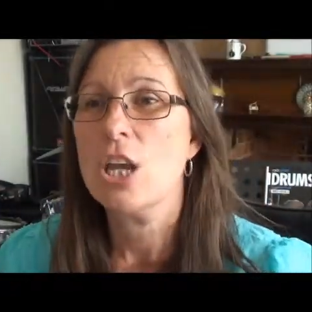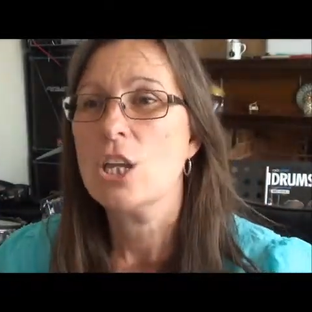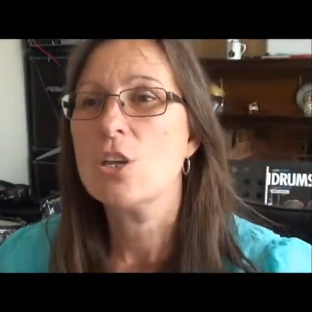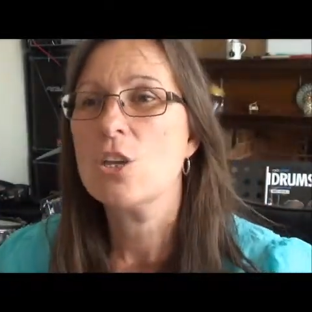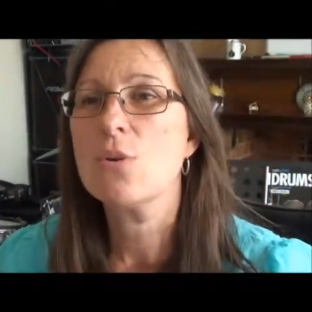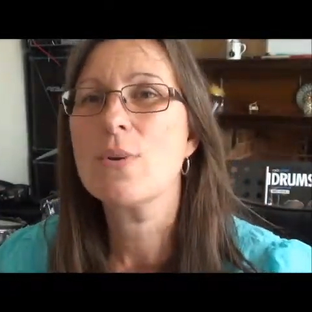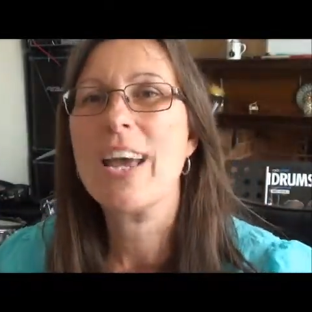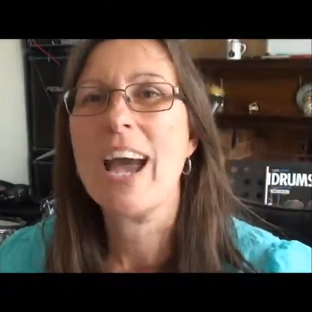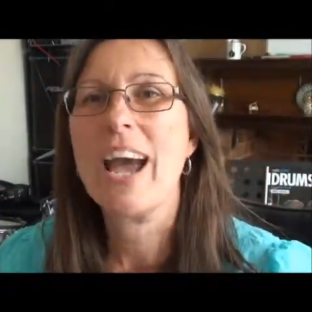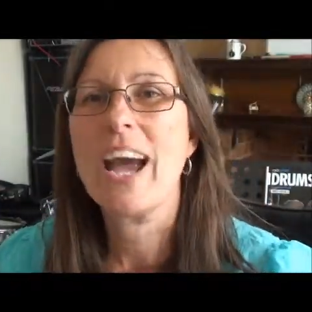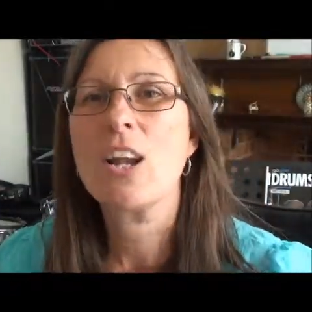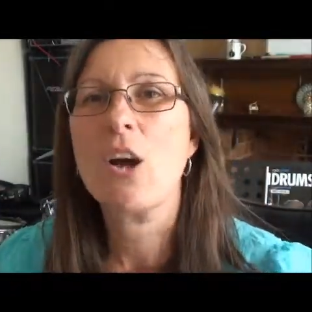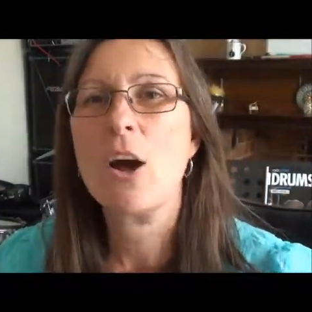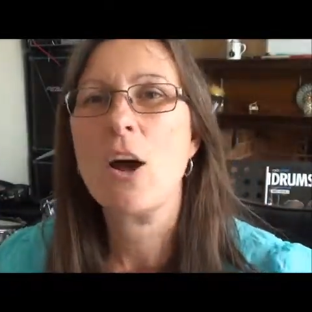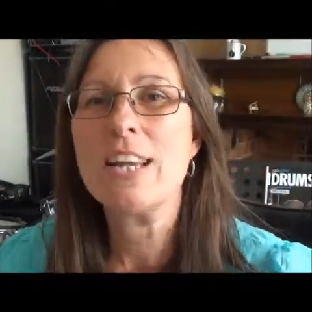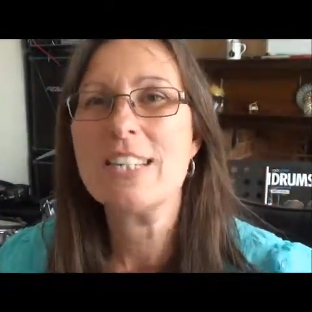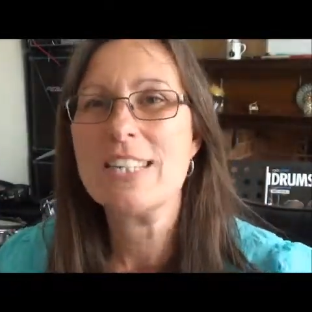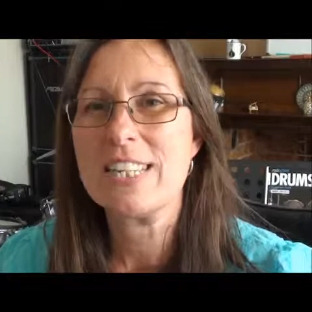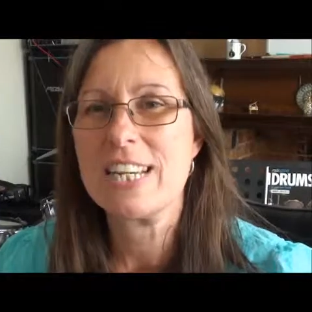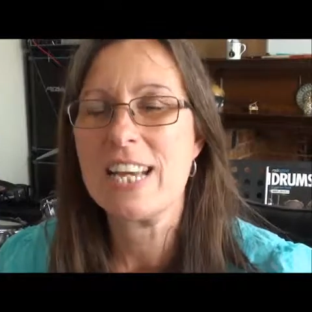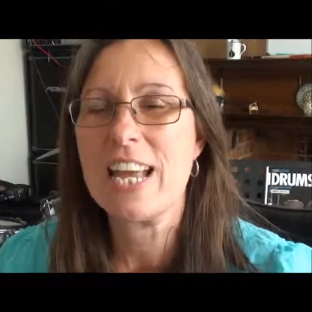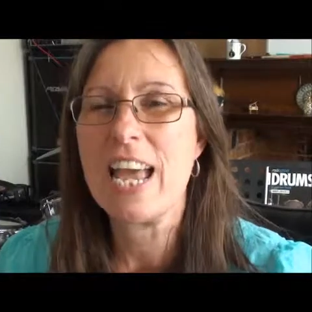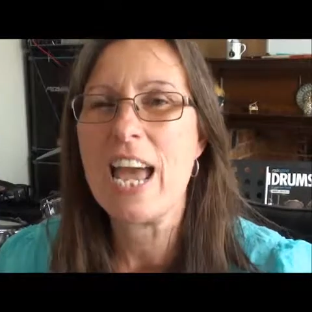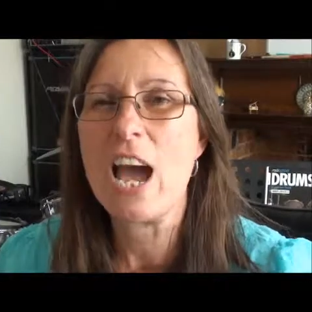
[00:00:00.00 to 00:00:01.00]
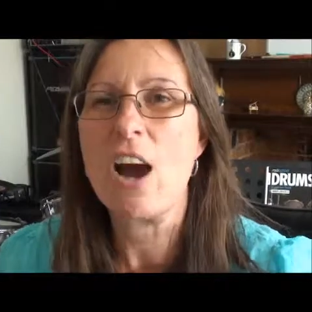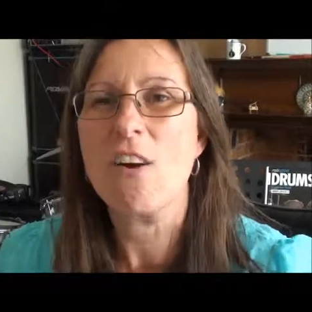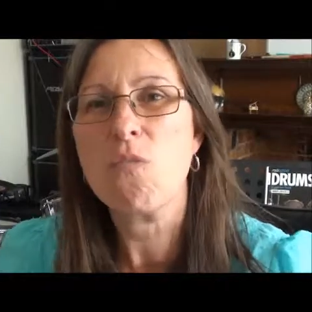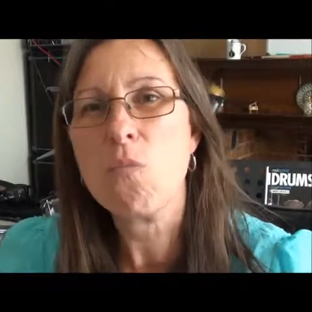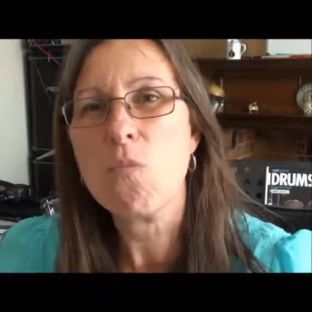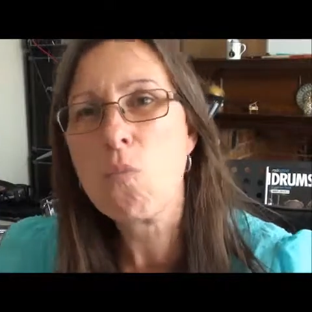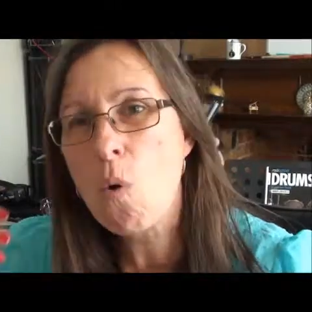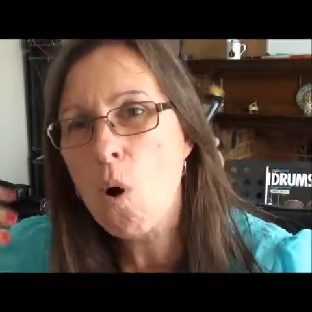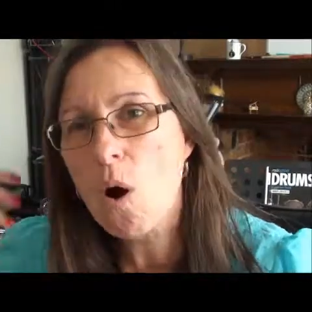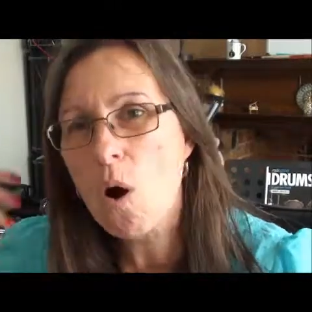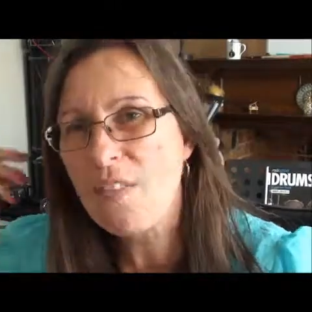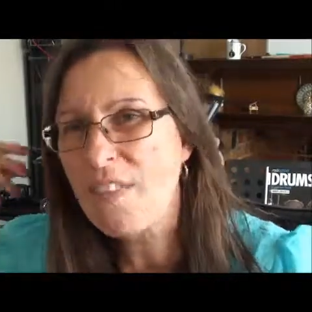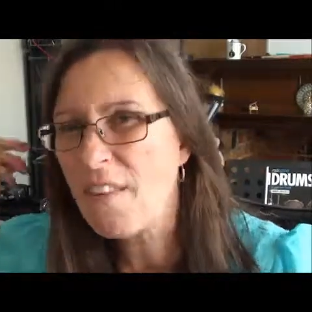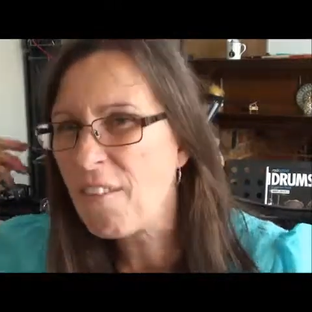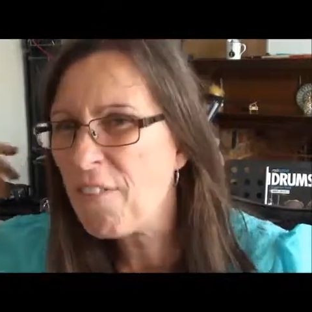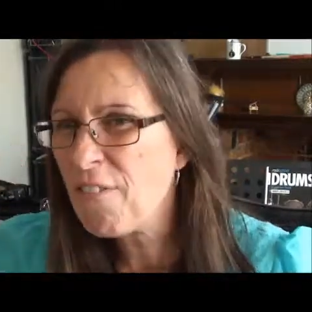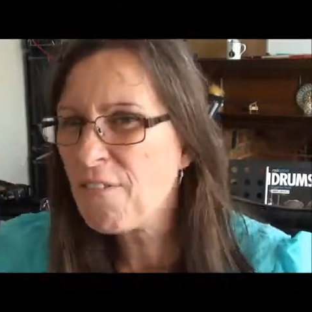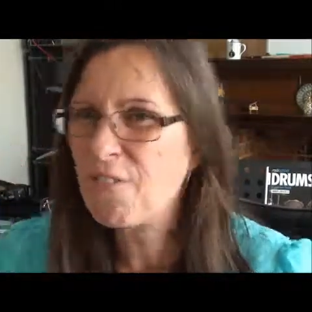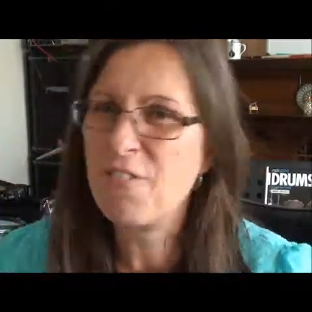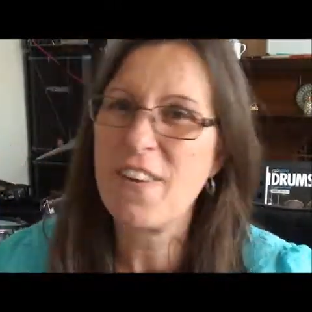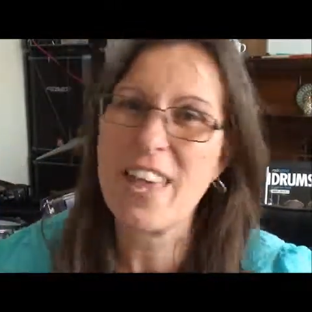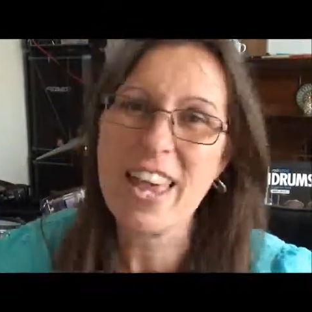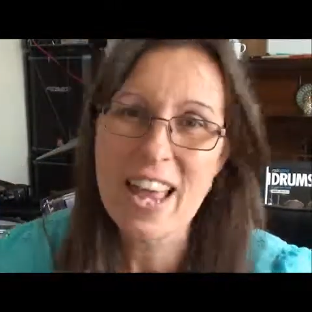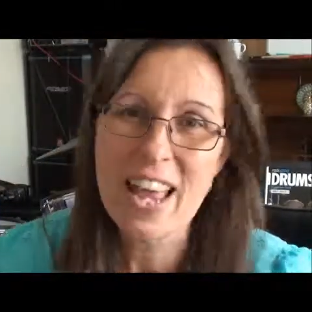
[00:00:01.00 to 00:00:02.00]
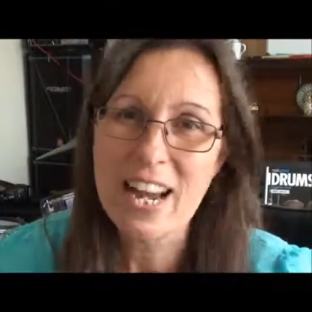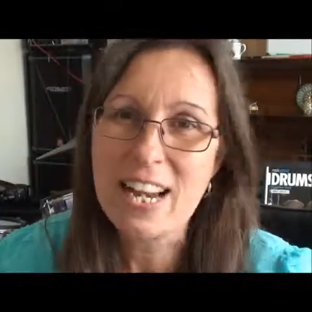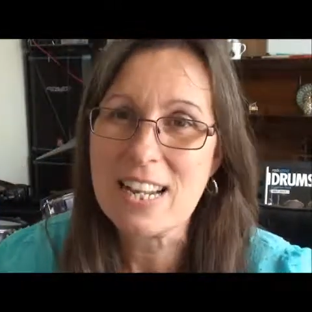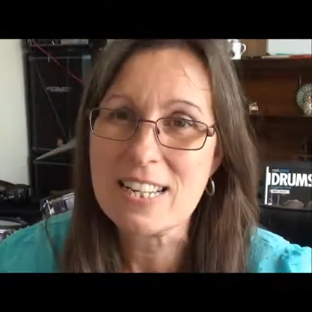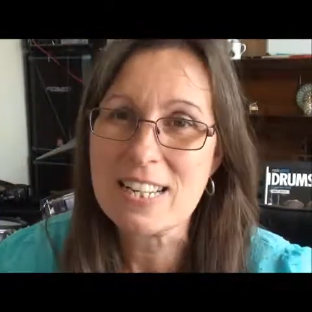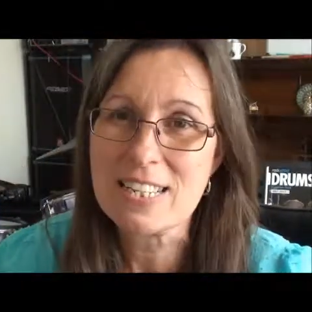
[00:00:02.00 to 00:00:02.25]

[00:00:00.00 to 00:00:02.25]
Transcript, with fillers: you get an idea of what the feel